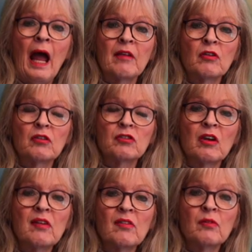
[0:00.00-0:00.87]
And so
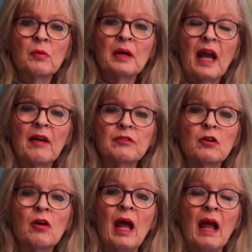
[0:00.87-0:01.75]
Jesus would have
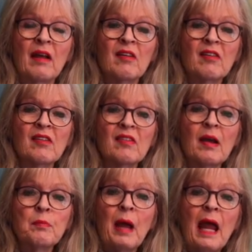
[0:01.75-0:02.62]
to
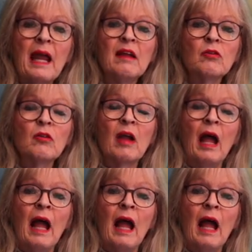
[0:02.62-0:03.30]
step in